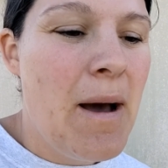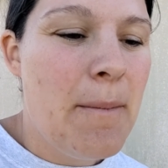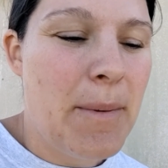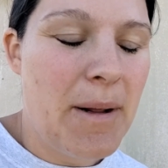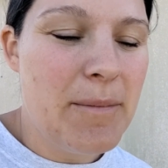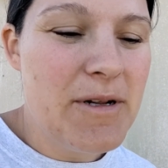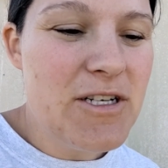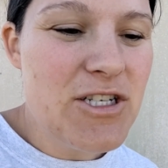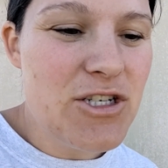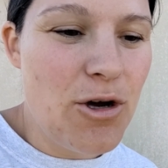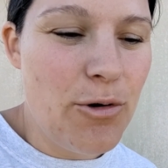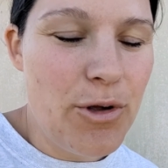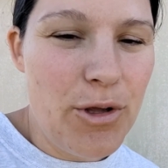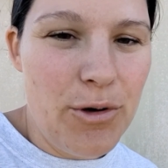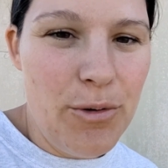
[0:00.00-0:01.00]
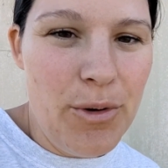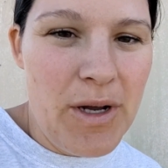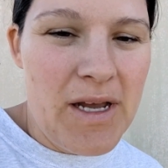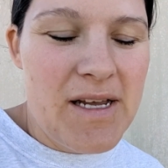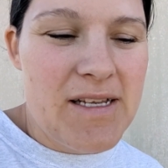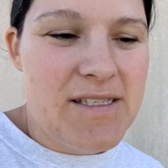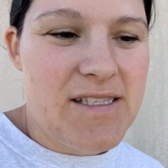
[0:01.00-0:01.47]
But I'm going to show you
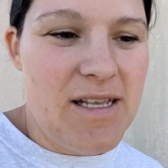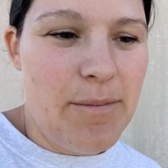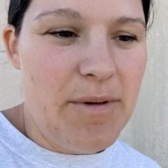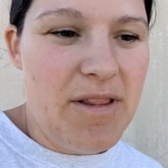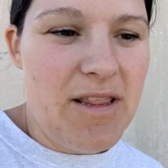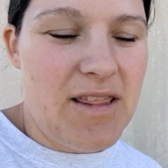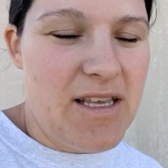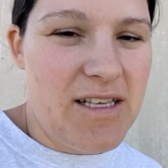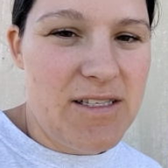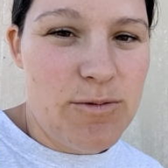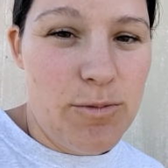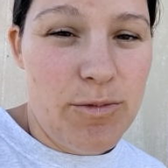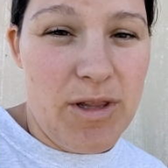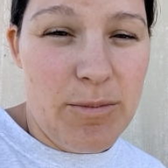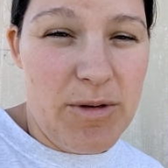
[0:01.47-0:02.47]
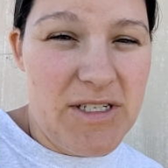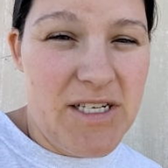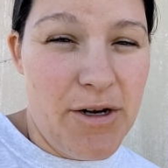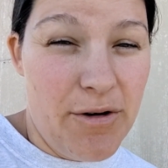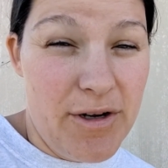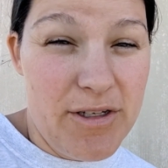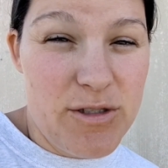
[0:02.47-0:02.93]
some of the things, the
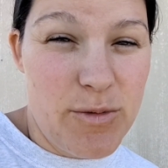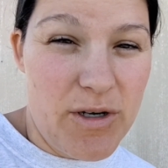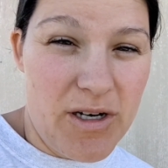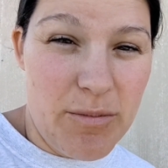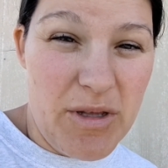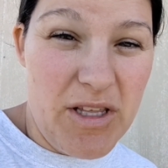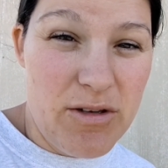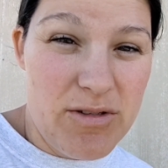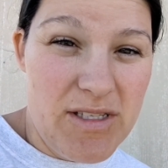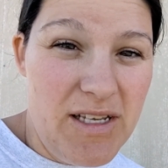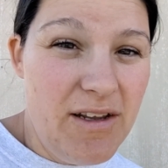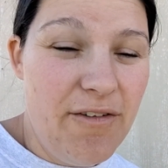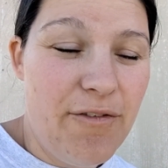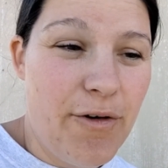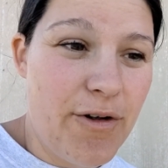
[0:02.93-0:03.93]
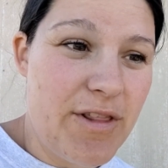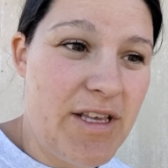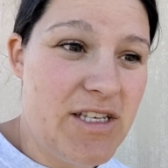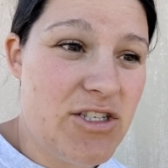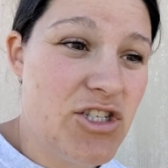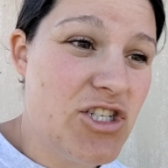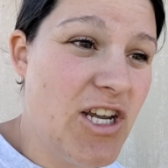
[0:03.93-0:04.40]
materials we're going to be using for
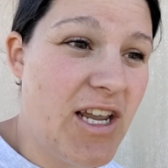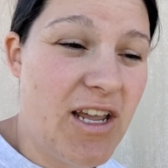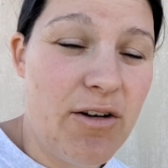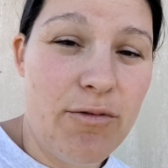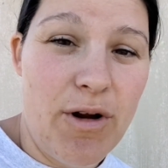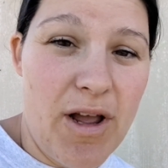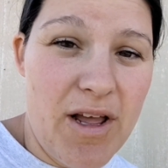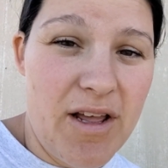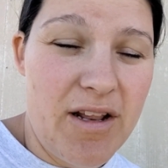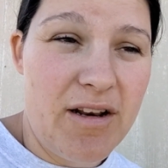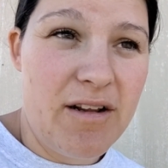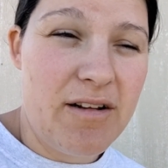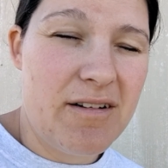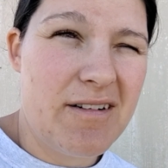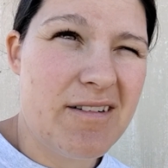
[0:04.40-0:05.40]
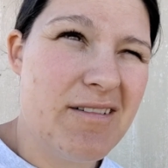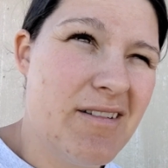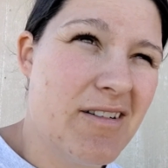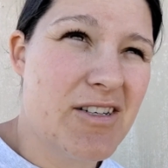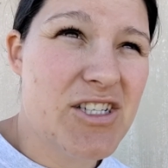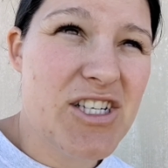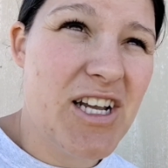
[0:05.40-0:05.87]
this chicken run
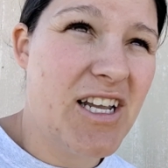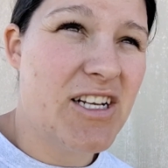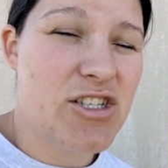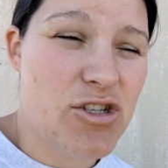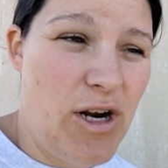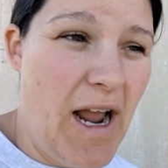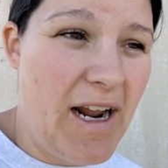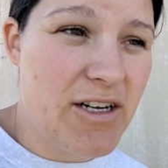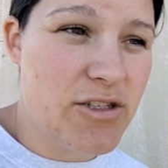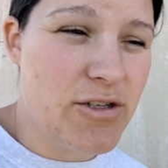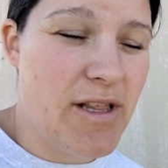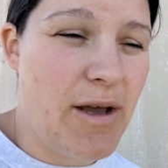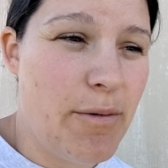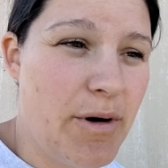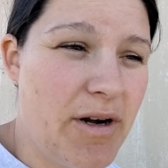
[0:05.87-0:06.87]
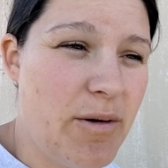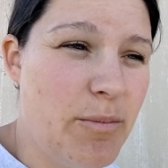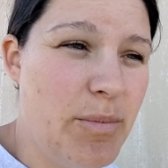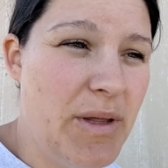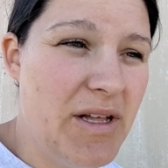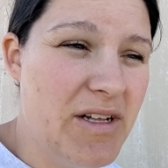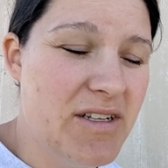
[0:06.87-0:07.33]
or chicken tractor that we're going to
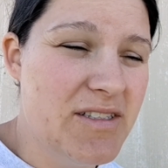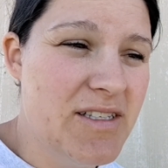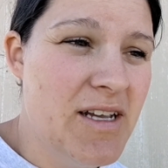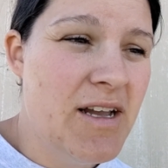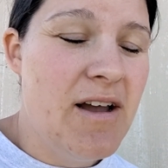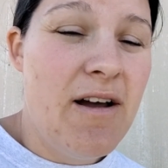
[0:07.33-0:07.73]
build